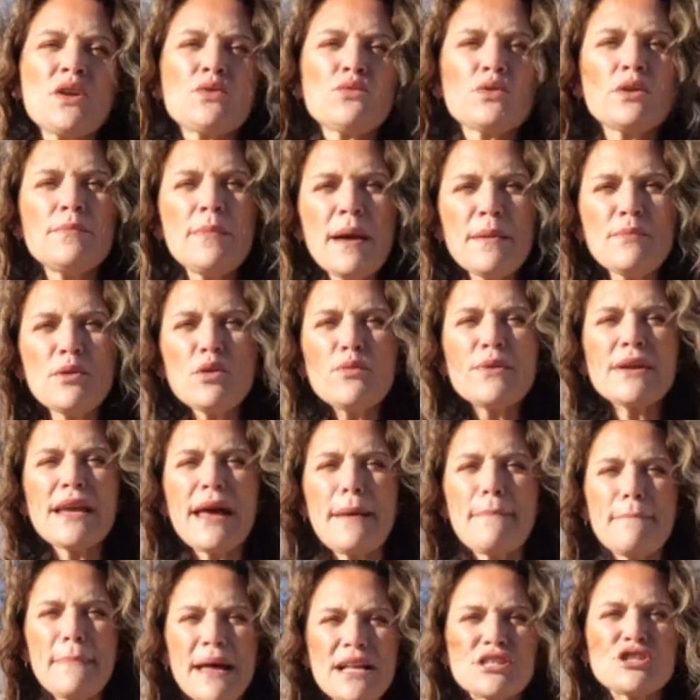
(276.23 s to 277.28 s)
Remember when
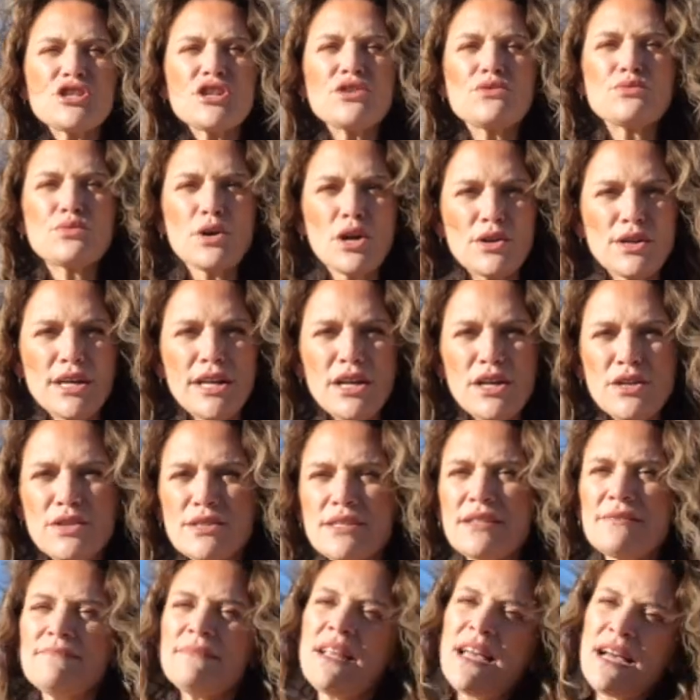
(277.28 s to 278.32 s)
I mentioned
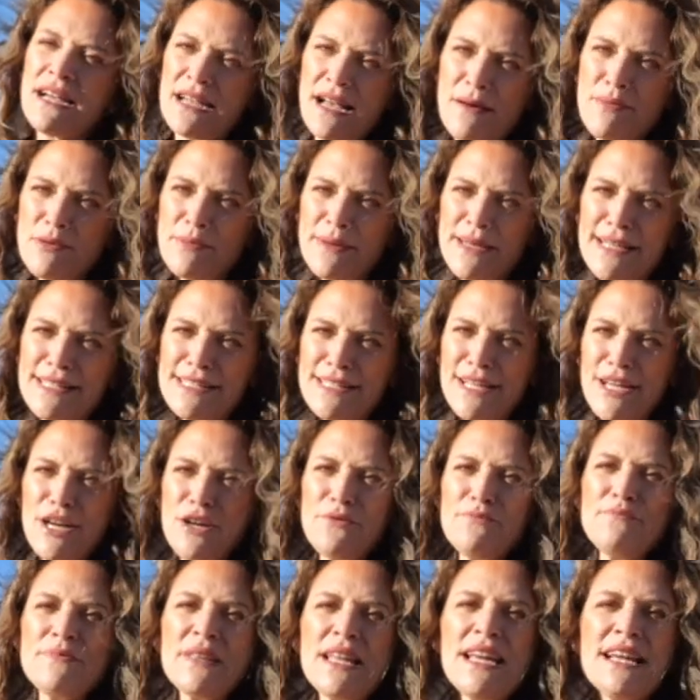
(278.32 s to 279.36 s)
rodeos a couple minutes
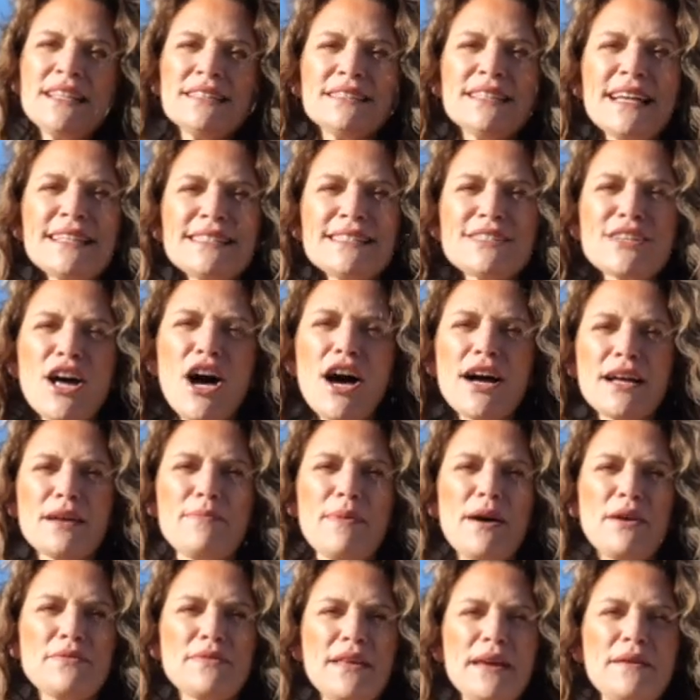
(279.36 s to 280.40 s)
ago? Let's talk
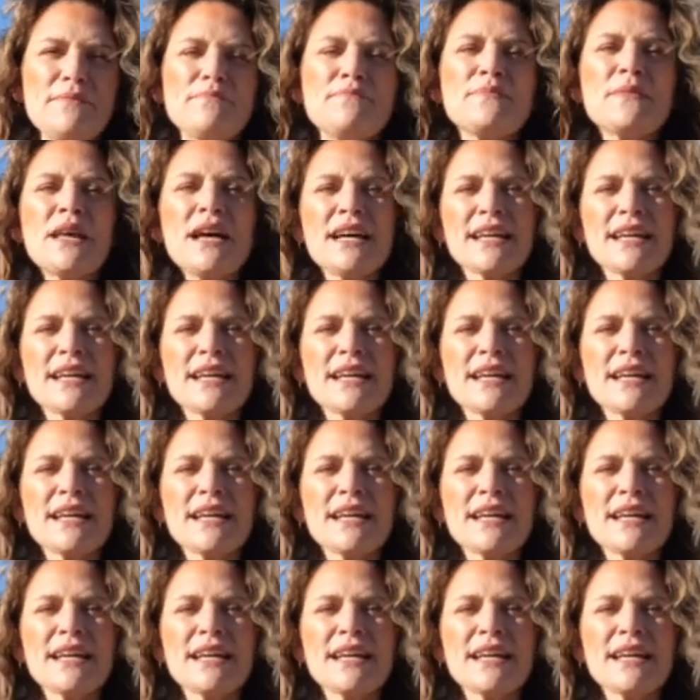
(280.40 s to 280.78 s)
about them.